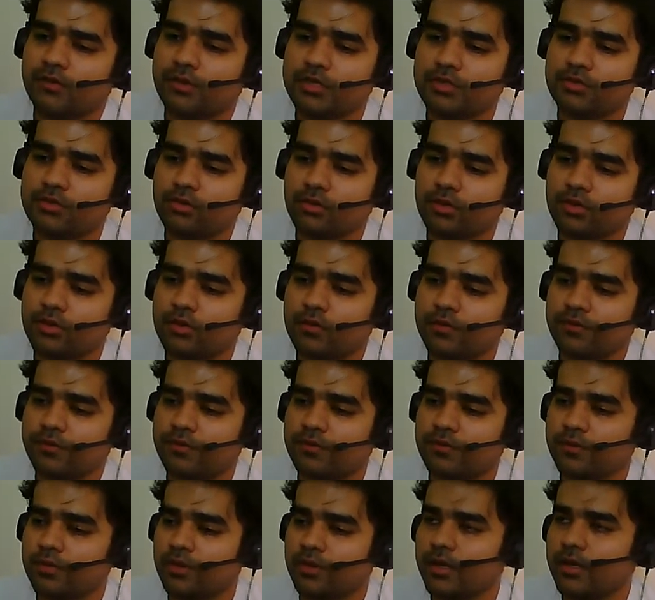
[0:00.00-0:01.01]
sort
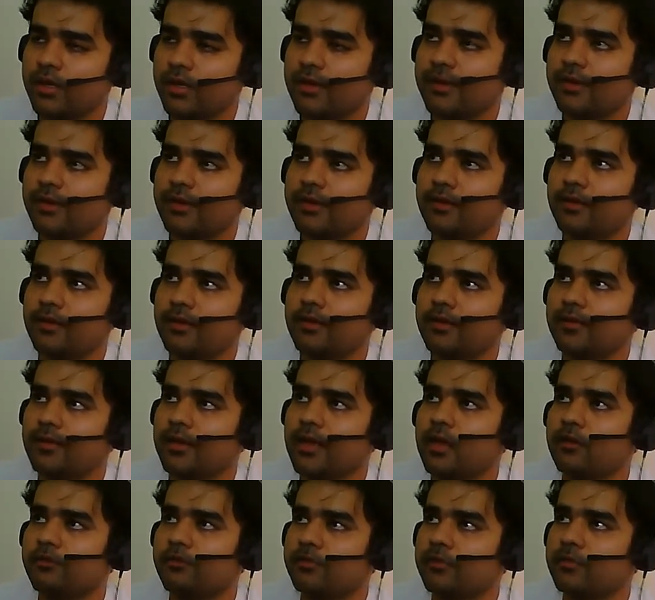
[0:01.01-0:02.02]
of an
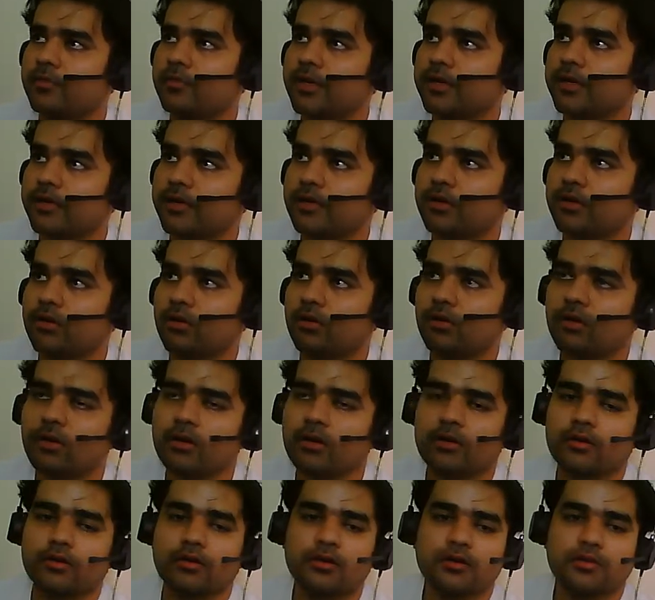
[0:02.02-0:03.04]
alphabet
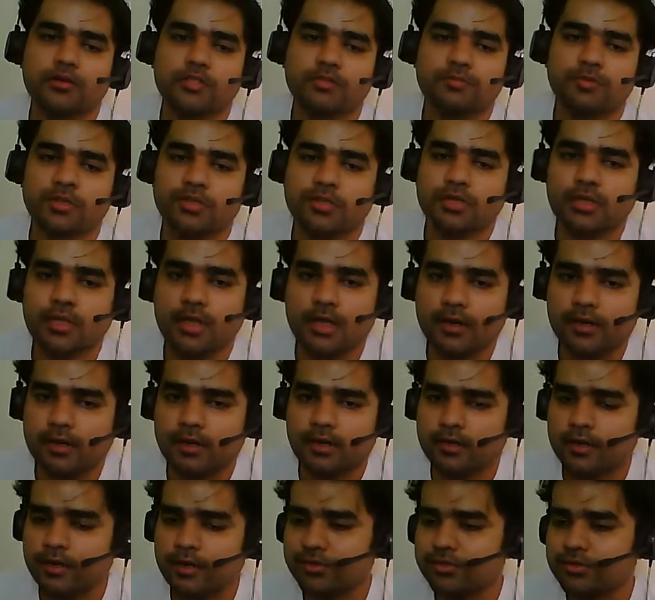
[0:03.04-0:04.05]
or a special
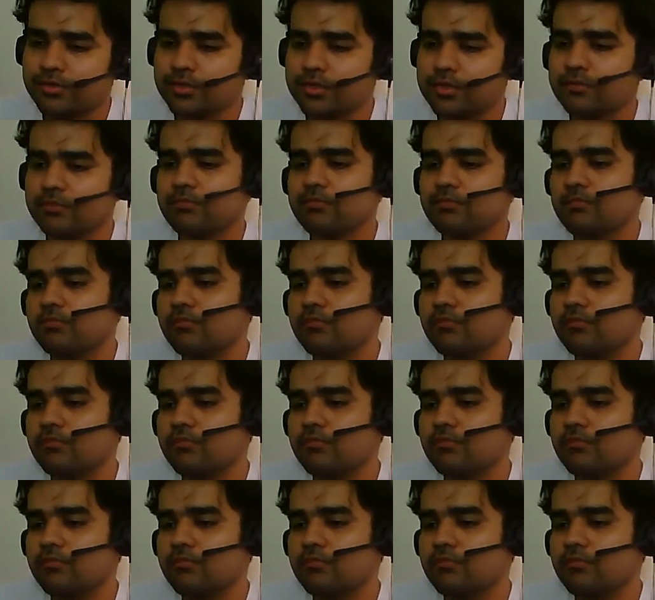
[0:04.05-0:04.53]
character that you see